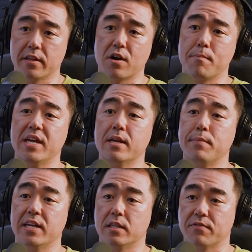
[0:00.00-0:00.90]
There are many,
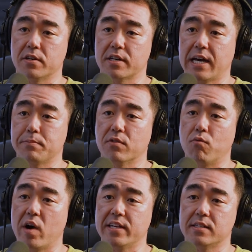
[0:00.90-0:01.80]
many different types of
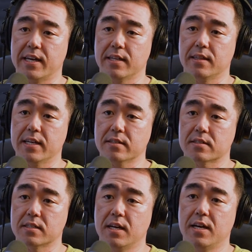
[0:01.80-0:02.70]
ways to get links.